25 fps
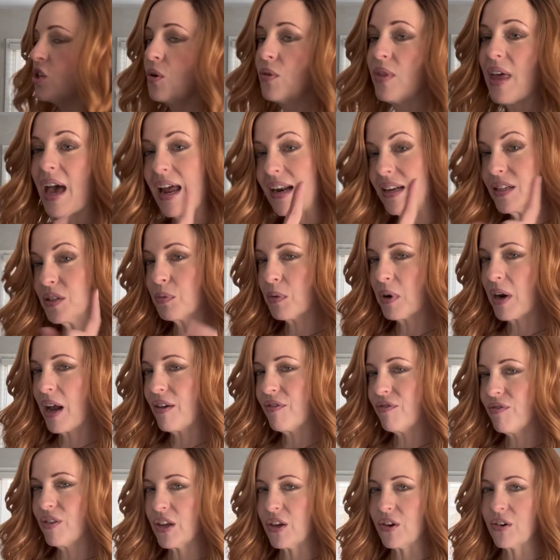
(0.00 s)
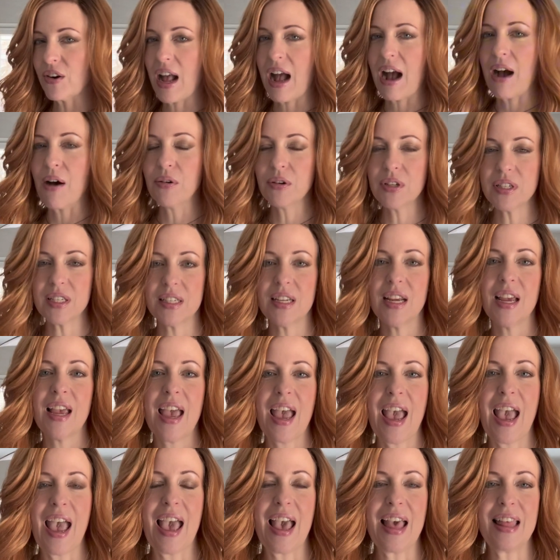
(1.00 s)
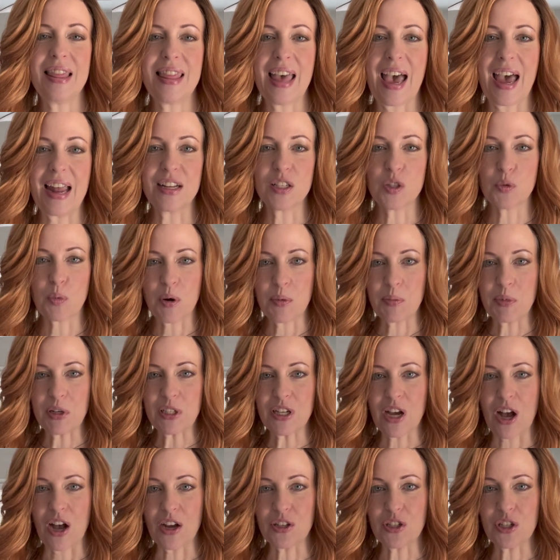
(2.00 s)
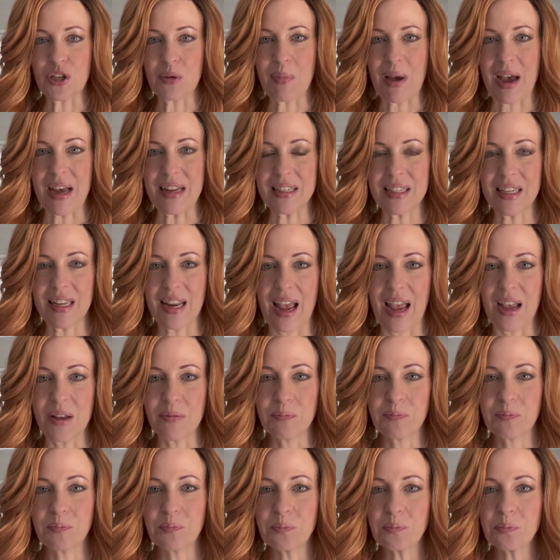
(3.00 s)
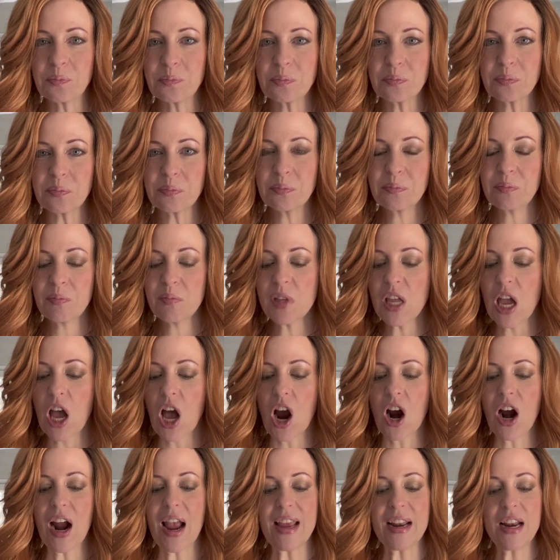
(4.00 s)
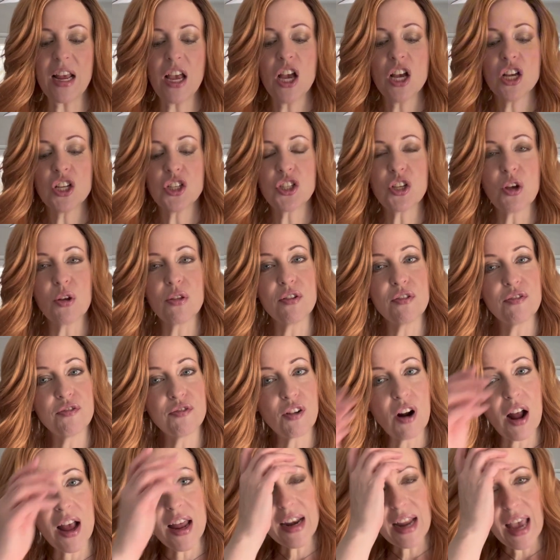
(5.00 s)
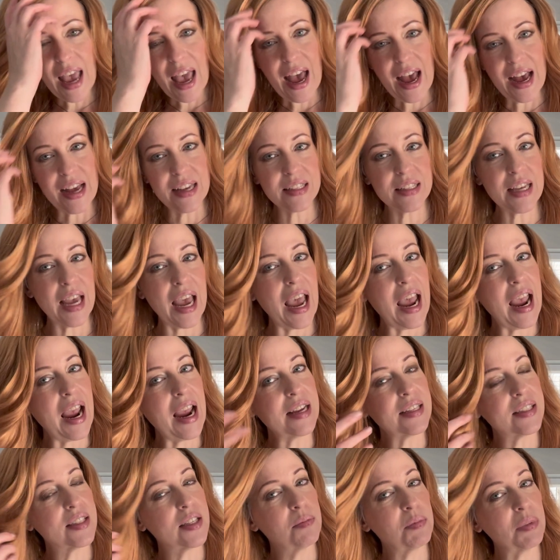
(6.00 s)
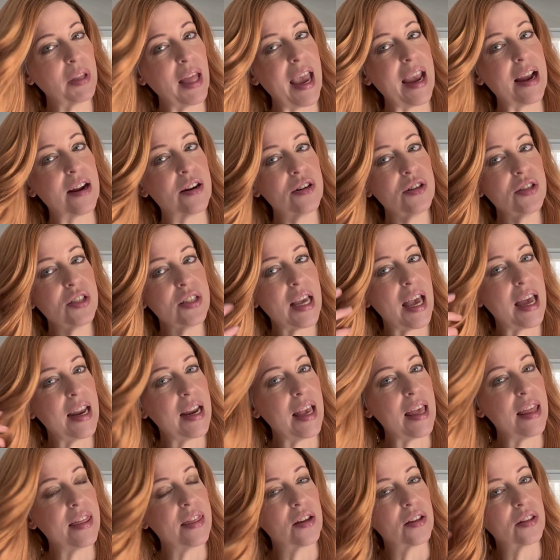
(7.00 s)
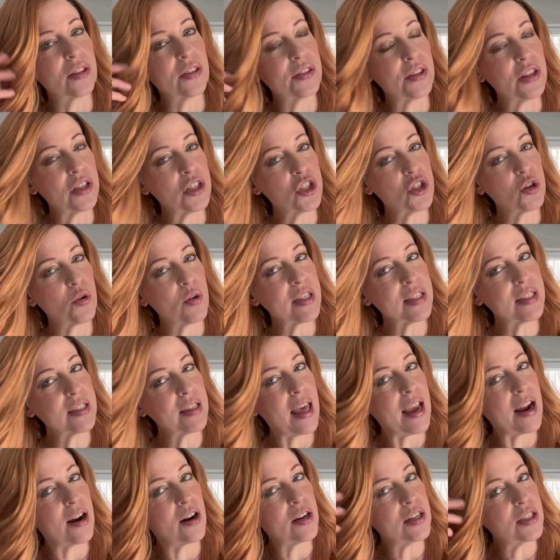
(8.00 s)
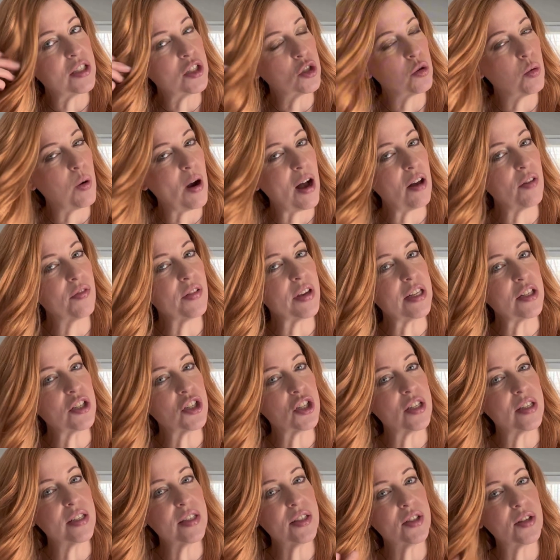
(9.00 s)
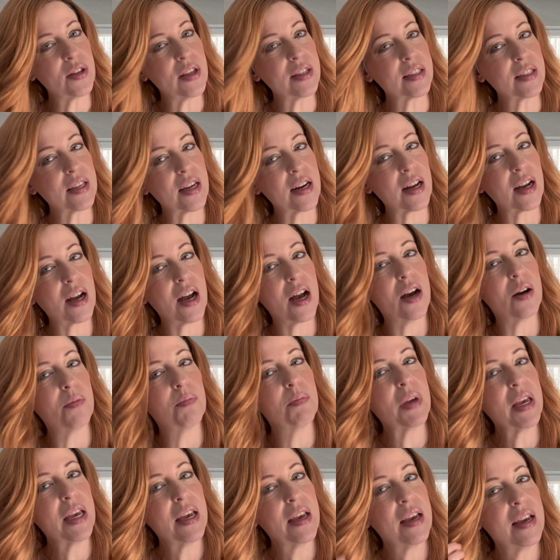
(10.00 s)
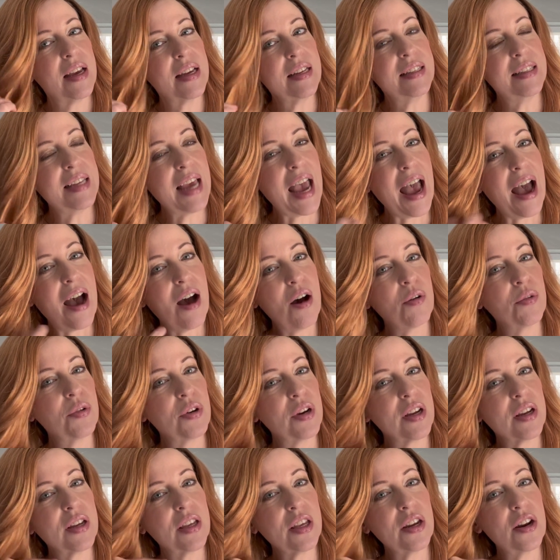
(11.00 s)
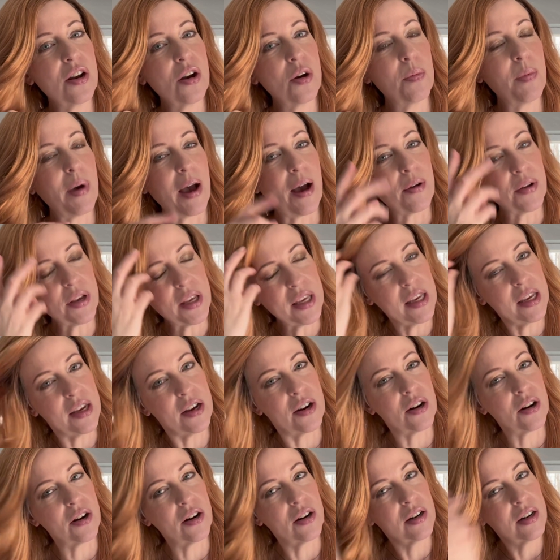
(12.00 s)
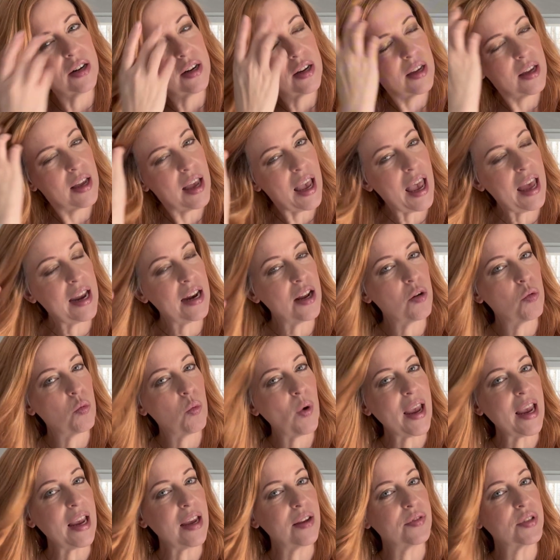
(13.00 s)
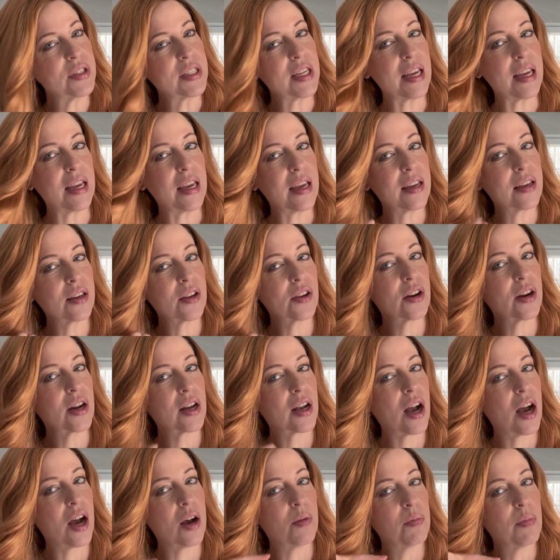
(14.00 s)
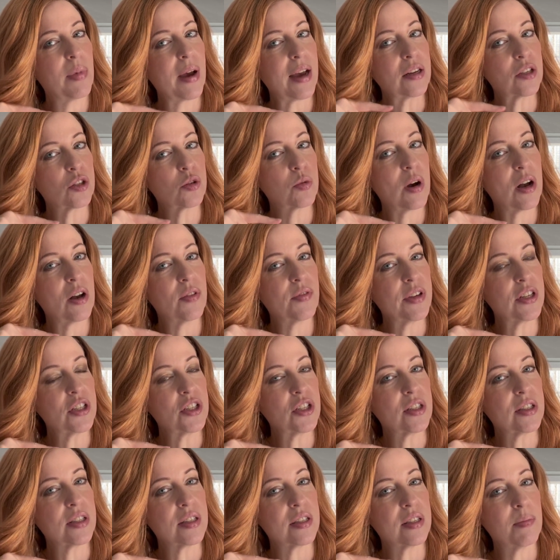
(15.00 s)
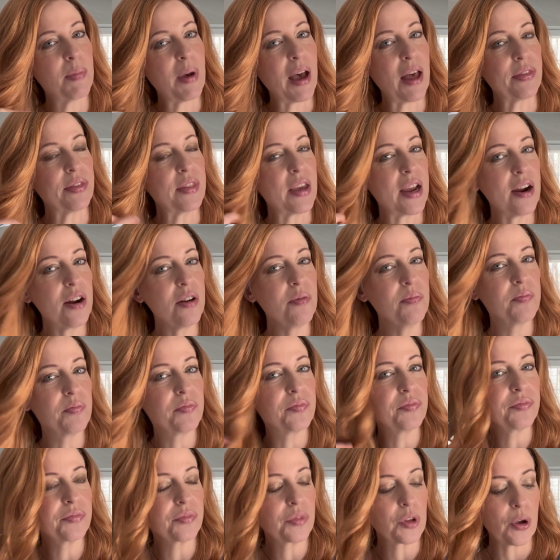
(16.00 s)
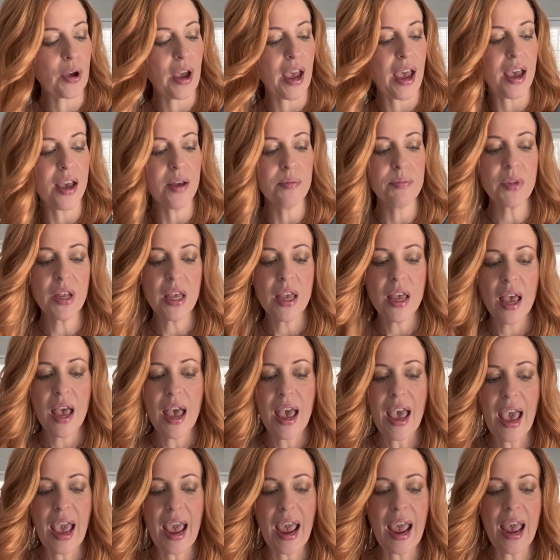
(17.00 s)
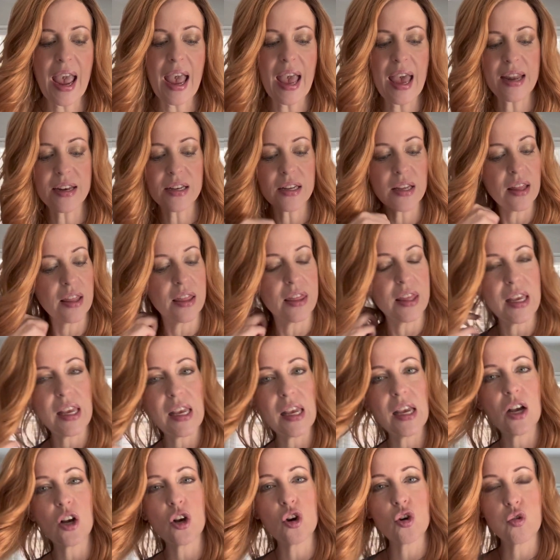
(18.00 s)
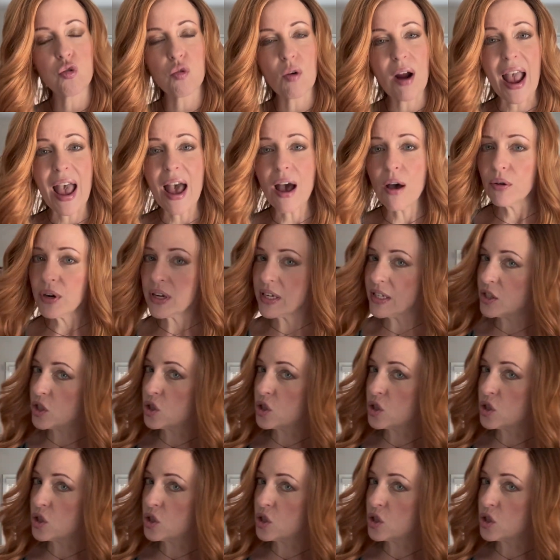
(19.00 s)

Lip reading: that is what I figured out, and that is what I'm going to talk to you about today. All right, so the front has some layers, and the shortest layer is 12 inches, so that's going to come down, about here, and it waves in. You're going to come about 12 inches is about there, okay? And the crown is